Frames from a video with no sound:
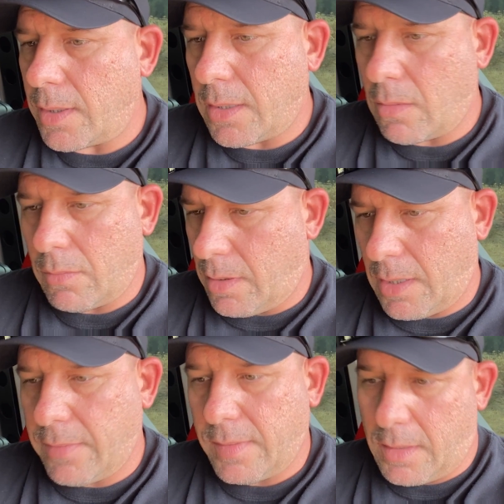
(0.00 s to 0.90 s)
don't
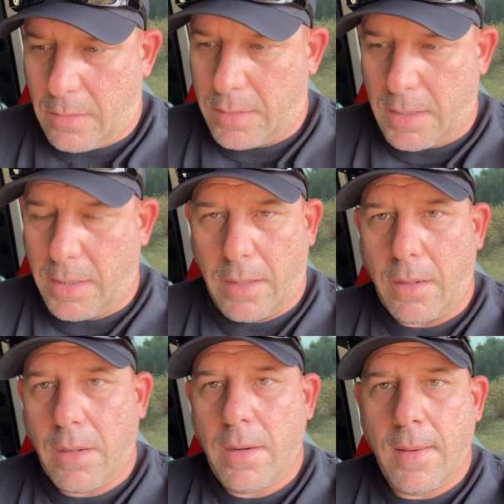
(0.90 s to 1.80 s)
even know it's
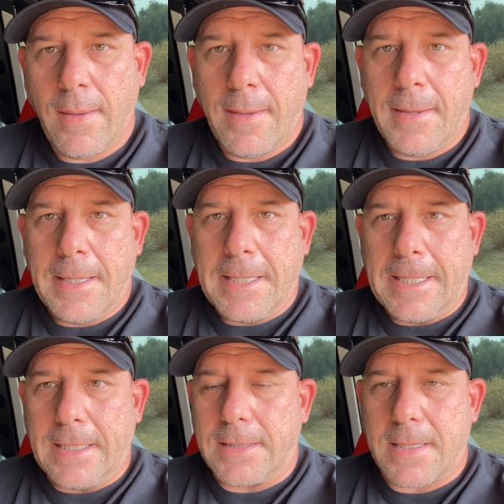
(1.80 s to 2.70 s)
here.
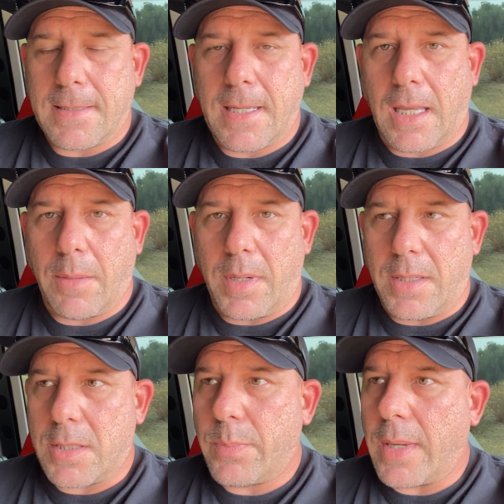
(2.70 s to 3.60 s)
It doesn't take up any
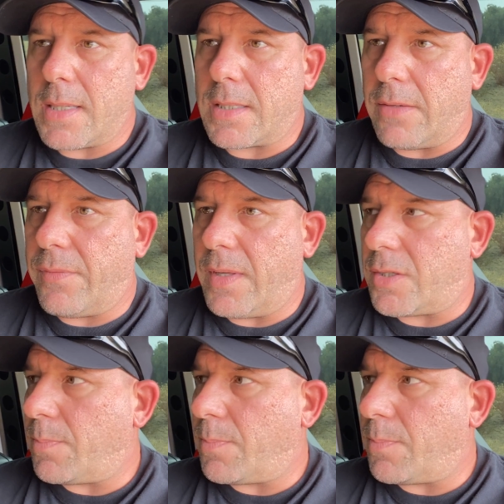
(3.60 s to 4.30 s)
space. It fits